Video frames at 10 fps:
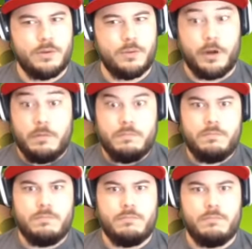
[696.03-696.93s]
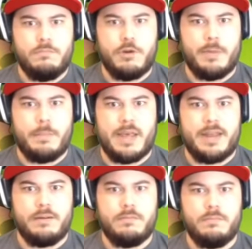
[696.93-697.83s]
What? Mermaid
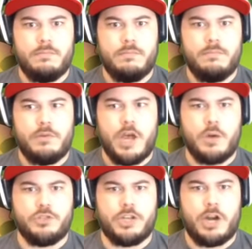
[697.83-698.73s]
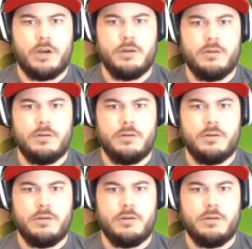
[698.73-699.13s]
Man. No, sir.